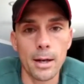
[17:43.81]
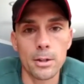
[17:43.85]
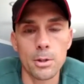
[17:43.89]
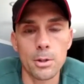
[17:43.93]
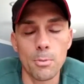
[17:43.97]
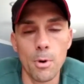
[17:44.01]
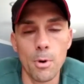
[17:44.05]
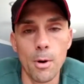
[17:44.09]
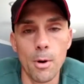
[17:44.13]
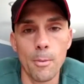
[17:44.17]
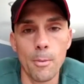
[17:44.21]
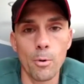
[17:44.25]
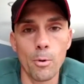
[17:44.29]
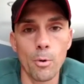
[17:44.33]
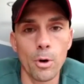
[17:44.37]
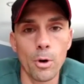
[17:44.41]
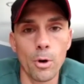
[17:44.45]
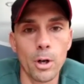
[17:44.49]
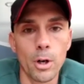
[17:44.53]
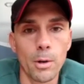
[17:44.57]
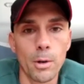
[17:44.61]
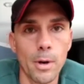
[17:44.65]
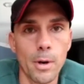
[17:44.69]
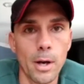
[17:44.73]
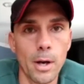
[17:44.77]
Tomorrow I'm gonna work
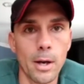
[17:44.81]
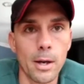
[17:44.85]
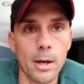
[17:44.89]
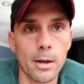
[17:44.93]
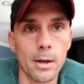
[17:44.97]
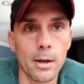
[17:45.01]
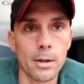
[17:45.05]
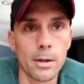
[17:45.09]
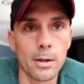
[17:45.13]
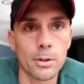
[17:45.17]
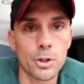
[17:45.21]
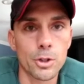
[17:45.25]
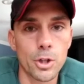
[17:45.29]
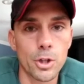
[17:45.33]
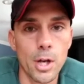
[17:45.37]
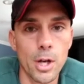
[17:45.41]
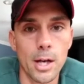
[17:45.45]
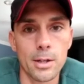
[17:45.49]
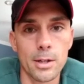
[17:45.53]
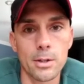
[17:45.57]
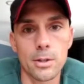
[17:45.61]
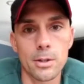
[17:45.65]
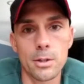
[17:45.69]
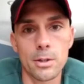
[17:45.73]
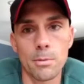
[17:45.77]
on my
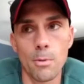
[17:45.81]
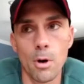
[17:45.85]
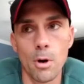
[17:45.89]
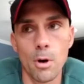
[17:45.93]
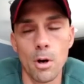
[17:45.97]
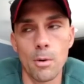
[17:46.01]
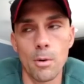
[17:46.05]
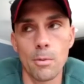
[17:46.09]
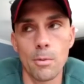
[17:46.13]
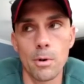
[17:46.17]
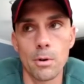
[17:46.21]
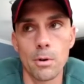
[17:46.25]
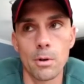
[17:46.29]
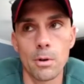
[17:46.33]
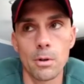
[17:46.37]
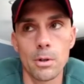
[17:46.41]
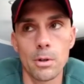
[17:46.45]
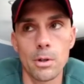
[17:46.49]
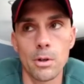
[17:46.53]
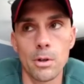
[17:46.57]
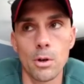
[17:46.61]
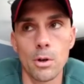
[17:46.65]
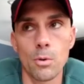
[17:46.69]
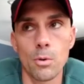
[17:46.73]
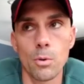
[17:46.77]
chest. Tomorrow I'm
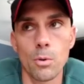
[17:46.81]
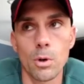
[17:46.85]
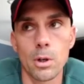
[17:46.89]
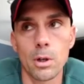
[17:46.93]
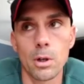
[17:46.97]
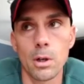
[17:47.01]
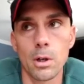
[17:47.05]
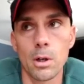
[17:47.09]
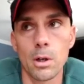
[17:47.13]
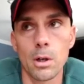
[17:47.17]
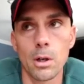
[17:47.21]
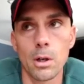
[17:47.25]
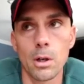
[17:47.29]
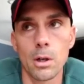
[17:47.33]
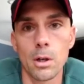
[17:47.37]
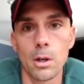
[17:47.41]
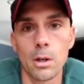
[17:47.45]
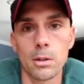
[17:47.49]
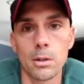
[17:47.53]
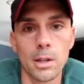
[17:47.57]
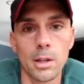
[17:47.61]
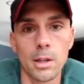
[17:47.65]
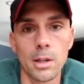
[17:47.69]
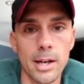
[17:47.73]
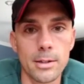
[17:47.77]
gonna, work
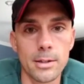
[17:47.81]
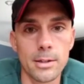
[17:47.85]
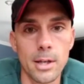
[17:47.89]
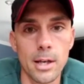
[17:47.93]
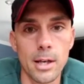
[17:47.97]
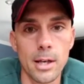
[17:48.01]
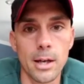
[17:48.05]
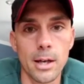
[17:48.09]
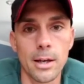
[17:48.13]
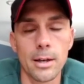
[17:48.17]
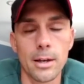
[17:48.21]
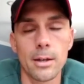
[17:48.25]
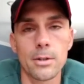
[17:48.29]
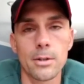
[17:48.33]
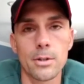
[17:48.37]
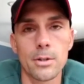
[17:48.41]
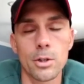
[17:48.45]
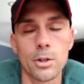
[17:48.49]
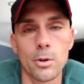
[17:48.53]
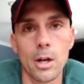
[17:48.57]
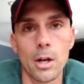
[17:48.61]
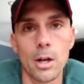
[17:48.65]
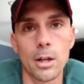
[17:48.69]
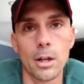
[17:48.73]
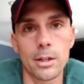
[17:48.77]
on leg day.
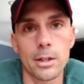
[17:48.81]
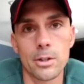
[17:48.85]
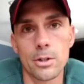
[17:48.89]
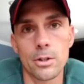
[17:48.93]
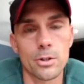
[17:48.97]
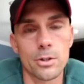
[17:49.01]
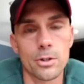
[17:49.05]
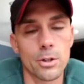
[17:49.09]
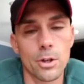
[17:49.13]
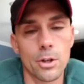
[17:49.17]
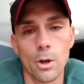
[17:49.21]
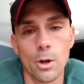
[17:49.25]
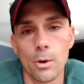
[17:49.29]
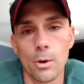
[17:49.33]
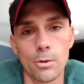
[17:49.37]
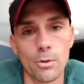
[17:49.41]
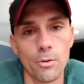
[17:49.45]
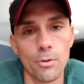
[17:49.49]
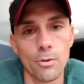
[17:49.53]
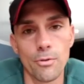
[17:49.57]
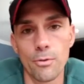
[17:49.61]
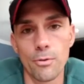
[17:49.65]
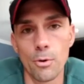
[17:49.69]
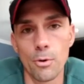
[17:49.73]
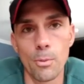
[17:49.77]
So I like to just go and do a
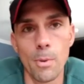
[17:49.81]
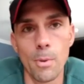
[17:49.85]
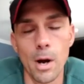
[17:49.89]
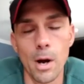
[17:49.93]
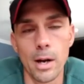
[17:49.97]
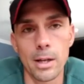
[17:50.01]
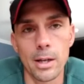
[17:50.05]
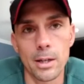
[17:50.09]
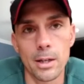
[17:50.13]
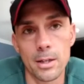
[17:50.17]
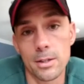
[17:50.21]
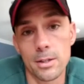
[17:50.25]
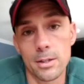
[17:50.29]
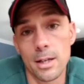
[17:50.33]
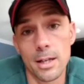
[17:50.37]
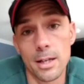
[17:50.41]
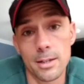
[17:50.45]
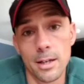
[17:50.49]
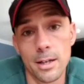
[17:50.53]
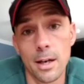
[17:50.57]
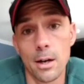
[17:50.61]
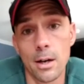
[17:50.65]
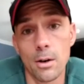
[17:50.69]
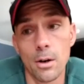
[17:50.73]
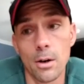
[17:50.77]
full body because that's
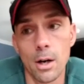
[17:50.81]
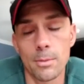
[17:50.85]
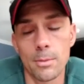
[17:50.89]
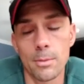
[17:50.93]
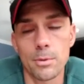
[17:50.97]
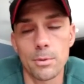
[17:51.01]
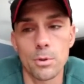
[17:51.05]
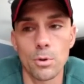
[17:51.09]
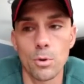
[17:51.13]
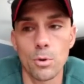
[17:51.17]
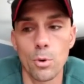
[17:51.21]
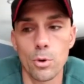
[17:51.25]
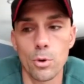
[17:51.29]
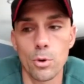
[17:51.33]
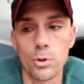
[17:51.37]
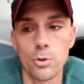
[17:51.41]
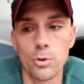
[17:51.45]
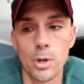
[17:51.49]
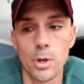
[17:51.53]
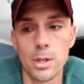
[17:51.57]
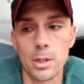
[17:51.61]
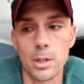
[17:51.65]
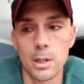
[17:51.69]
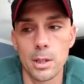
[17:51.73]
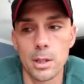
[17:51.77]
how obstacle course
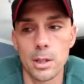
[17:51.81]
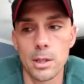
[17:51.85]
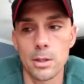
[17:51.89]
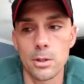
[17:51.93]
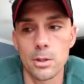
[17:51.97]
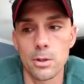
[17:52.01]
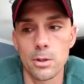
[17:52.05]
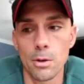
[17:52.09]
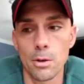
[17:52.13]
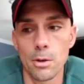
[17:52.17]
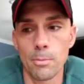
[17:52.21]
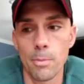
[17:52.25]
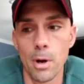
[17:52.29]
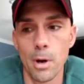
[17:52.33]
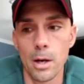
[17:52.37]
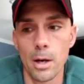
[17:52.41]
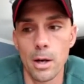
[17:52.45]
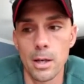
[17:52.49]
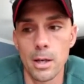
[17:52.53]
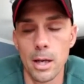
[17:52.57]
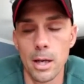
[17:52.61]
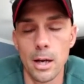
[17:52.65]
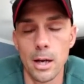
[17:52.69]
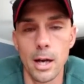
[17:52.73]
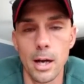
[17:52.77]
racing is. Your
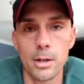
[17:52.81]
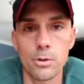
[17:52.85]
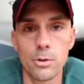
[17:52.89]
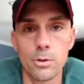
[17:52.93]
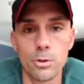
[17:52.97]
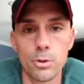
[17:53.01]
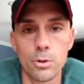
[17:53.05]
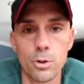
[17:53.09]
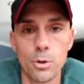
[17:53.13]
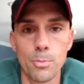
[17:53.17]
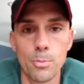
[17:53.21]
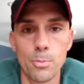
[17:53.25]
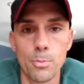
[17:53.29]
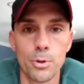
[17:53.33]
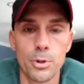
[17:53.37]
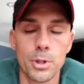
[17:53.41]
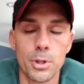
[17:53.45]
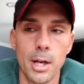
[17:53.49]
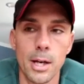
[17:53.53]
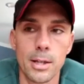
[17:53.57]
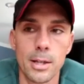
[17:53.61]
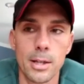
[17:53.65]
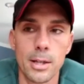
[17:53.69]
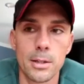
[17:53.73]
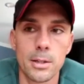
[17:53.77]
body, and I do
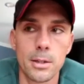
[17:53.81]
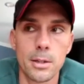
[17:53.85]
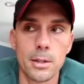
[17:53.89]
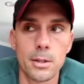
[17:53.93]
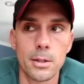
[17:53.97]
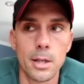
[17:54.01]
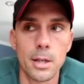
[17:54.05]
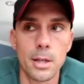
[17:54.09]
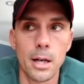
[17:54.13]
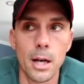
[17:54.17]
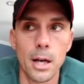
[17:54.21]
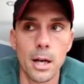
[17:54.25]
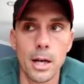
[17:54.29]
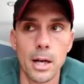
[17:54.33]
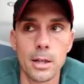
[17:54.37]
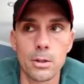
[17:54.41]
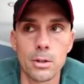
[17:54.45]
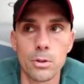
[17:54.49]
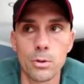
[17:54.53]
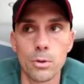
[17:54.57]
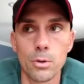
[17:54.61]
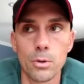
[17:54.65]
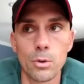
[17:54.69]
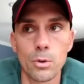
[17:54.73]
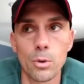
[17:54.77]
supersets and I
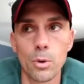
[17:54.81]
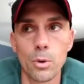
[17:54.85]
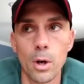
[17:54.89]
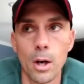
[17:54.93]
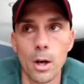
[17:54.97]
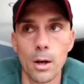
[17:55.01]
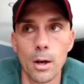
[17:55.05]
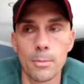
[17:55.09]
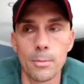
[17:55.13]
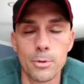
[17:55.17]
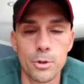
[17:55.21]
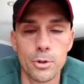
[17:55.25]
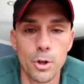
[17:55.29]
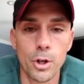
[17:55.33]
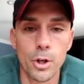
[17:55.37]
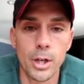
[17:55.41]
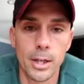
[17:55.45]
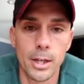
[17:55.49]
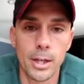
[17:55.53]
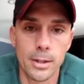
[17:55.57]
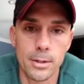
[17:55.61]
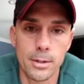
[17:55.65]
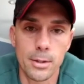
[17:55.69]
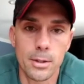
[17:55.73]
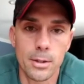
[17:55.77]
do
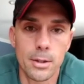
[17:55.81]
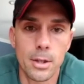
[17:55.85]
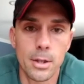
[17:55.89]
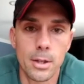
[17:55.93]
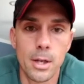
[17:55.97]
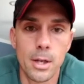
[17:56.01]
circuits.